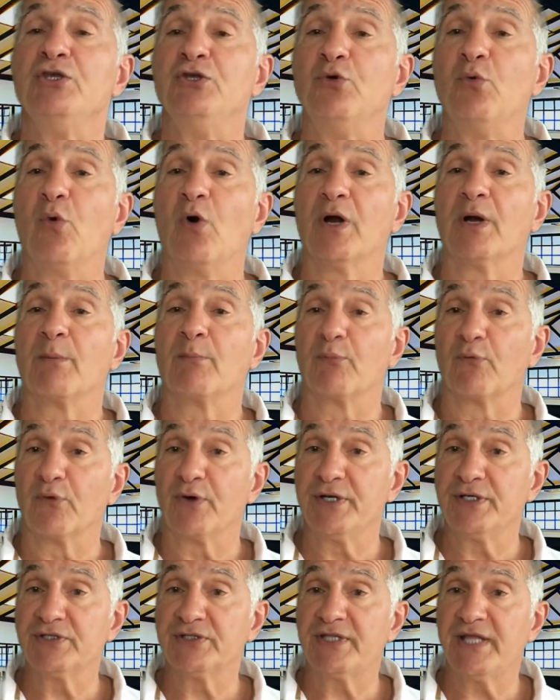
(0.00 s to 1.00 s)
You want to
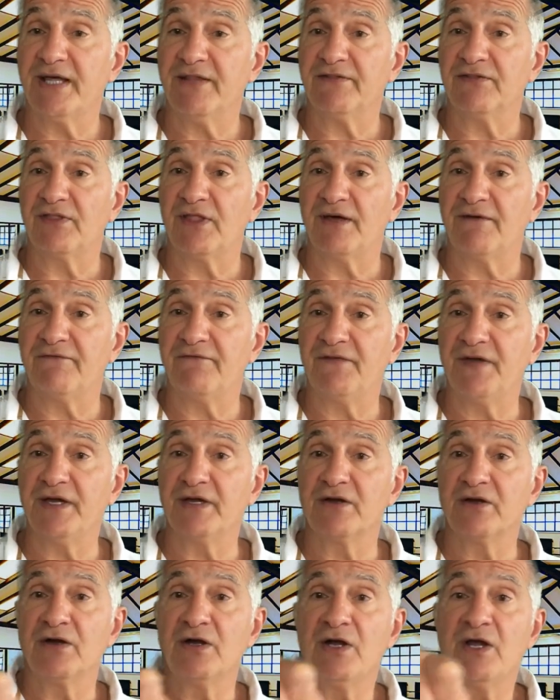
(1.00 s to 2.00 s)
brace that, that
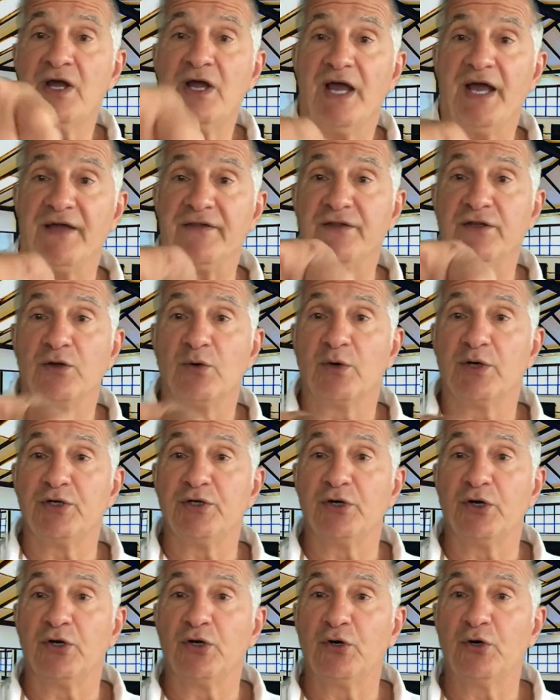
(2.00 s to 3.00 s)
finger, and you
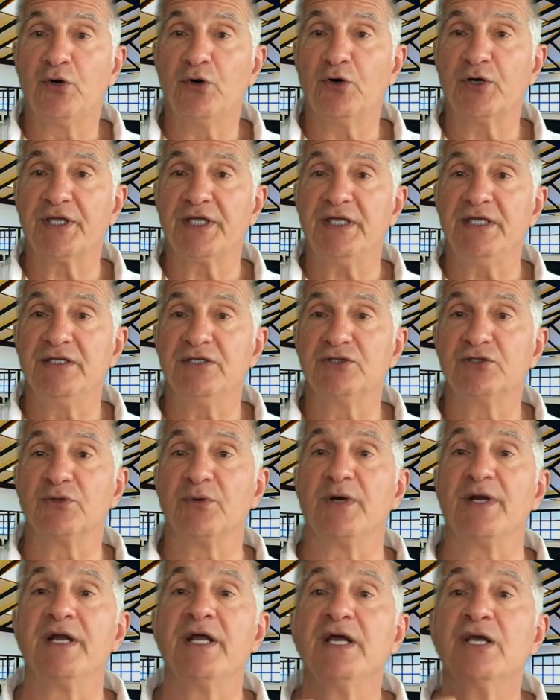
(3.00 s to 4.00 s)
and you hook
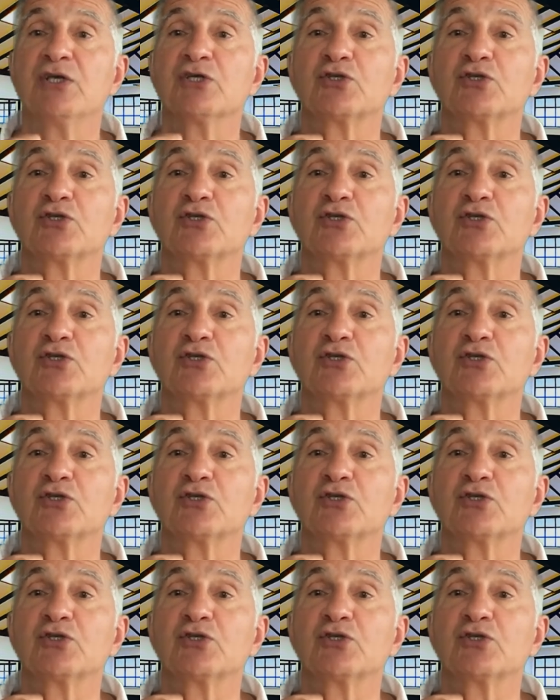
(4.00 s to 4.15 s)
into it.